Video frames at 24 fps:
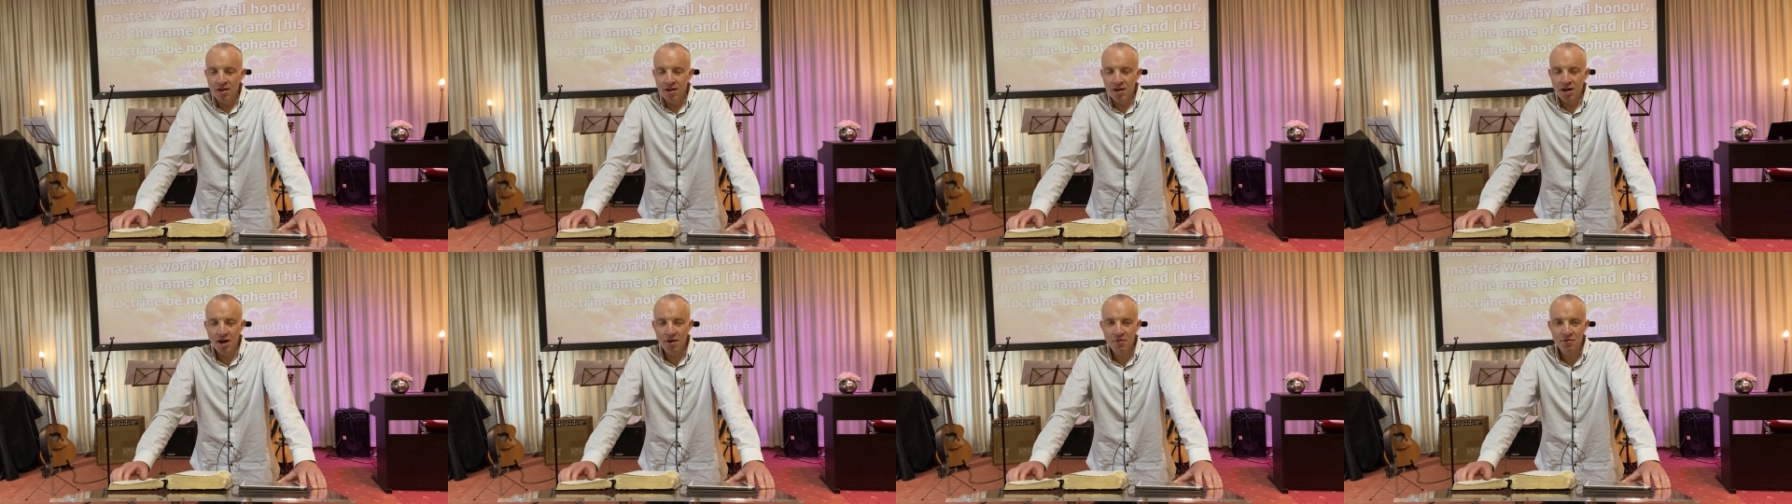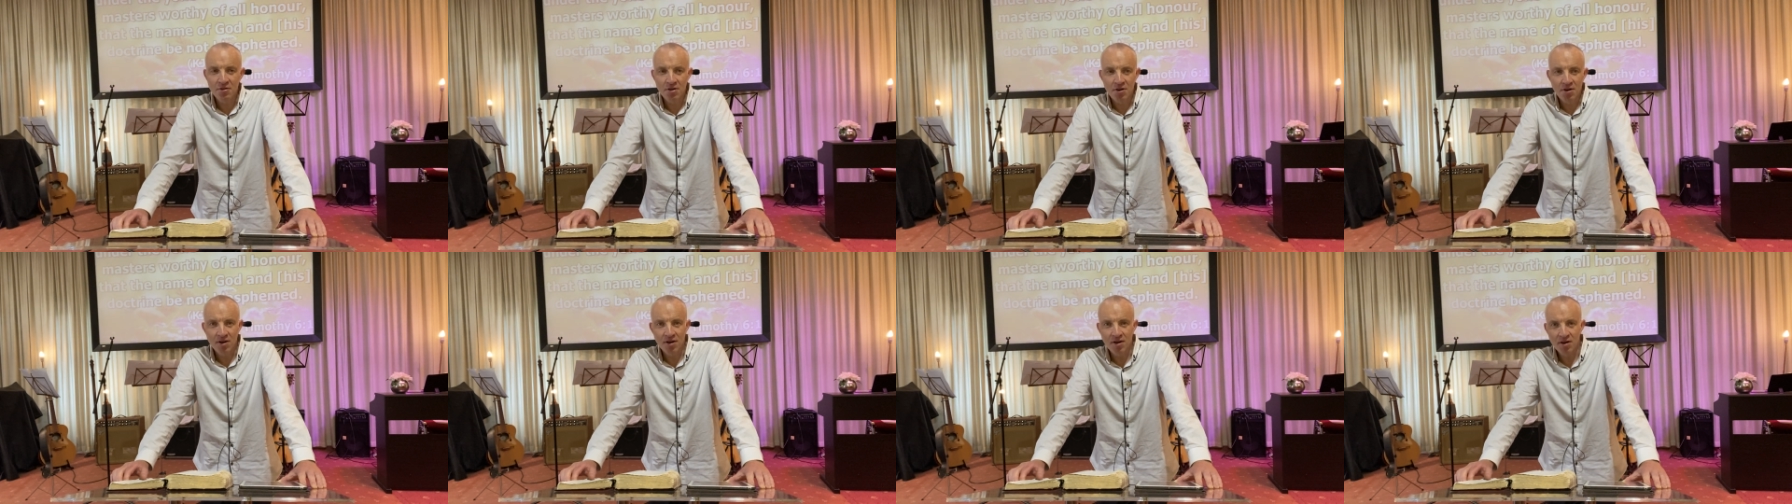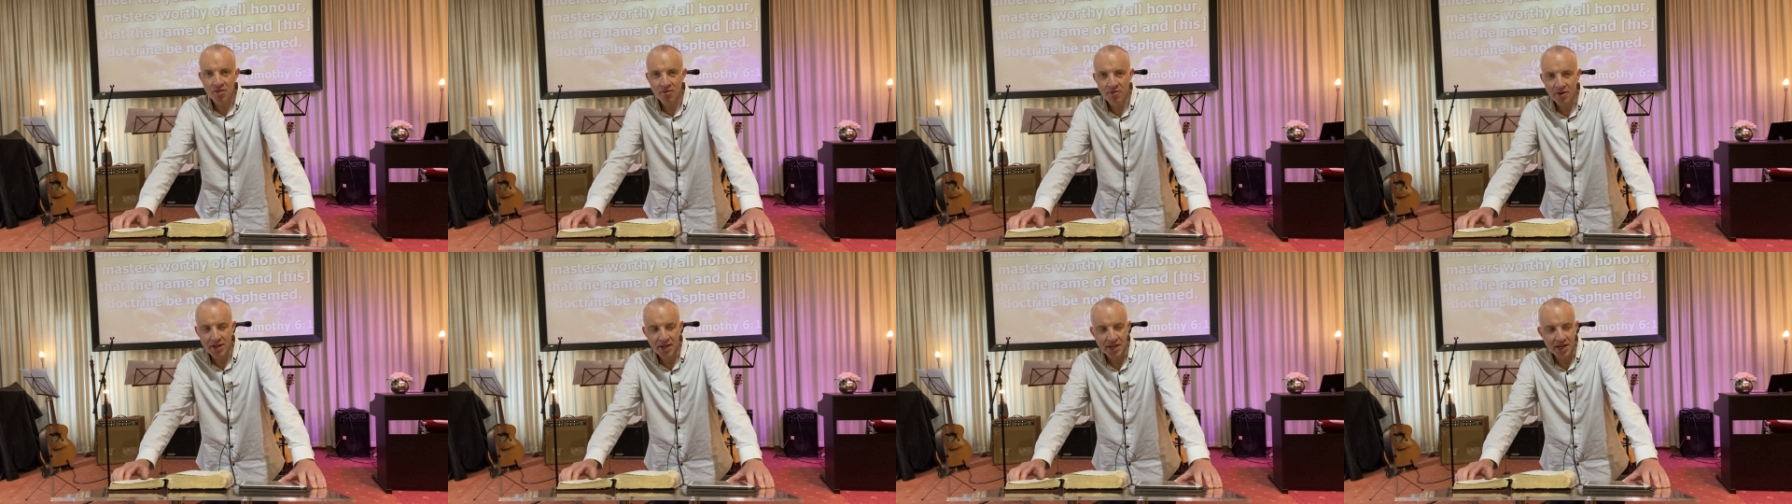after
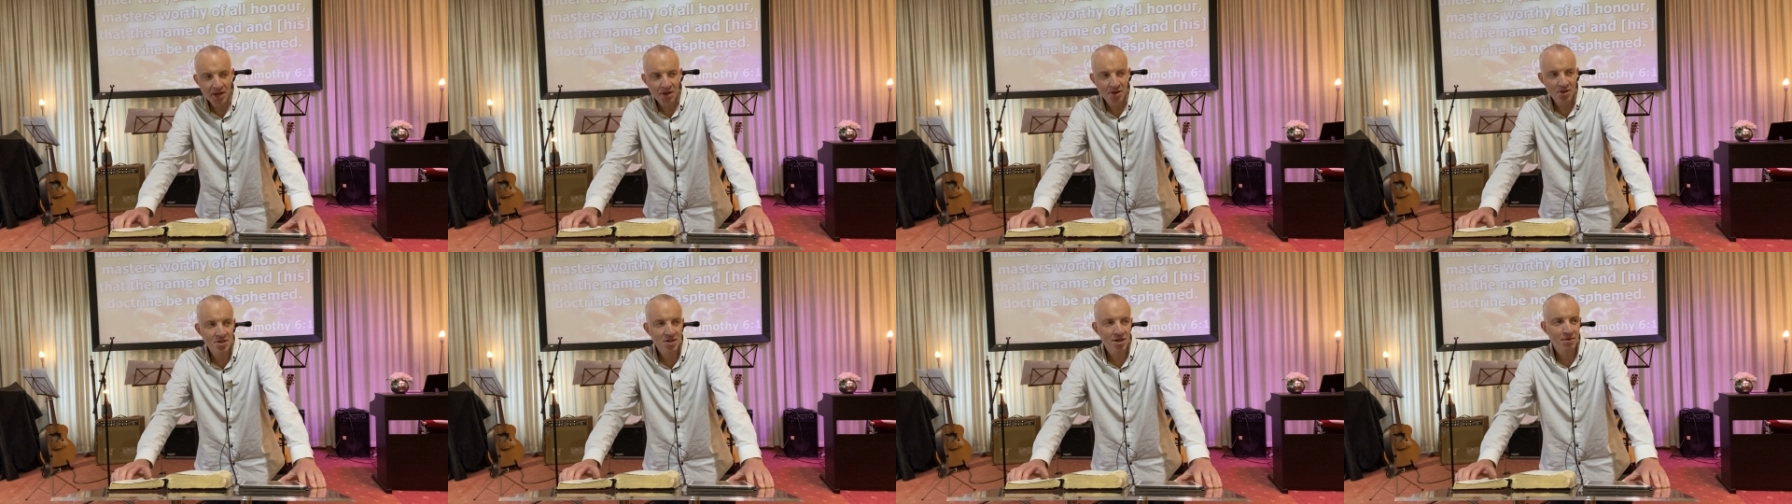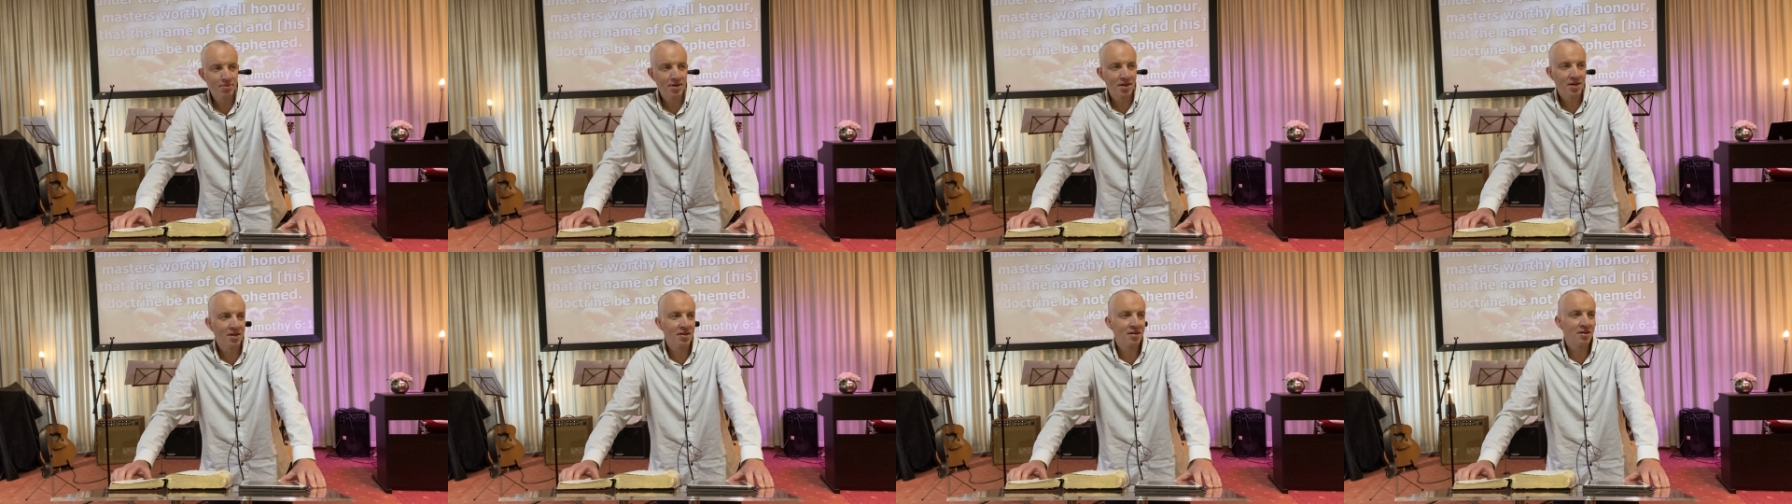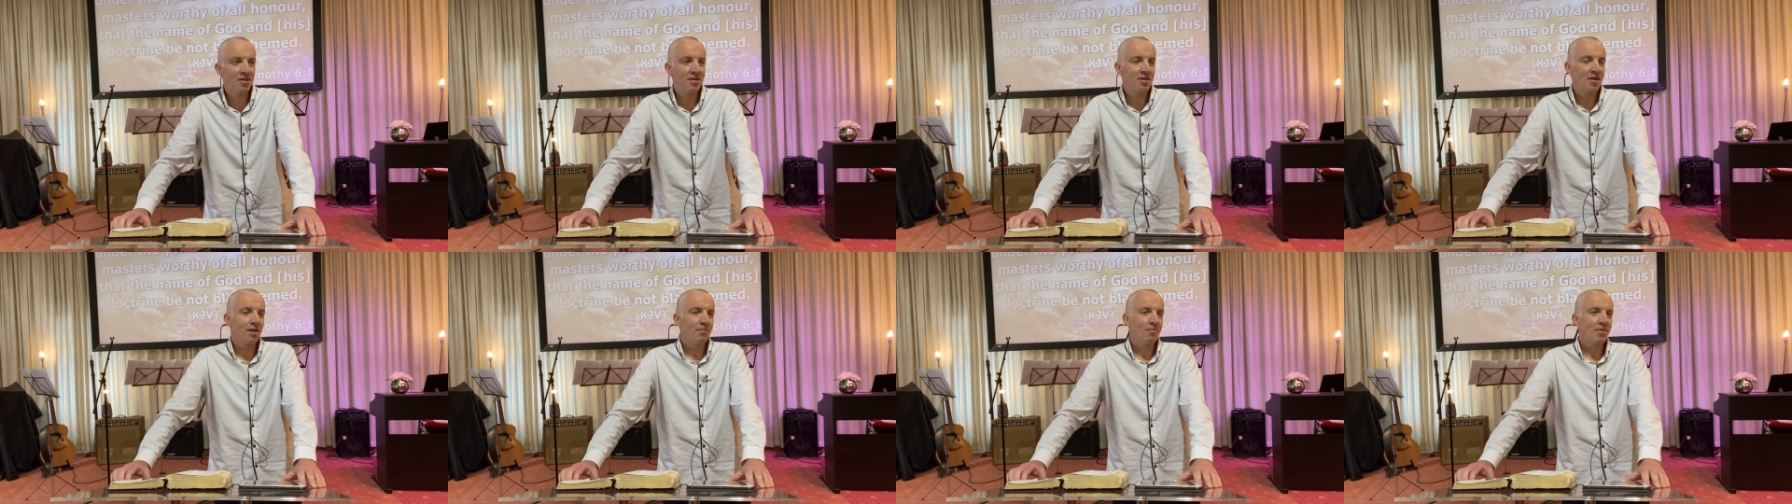three years, it'll be it'll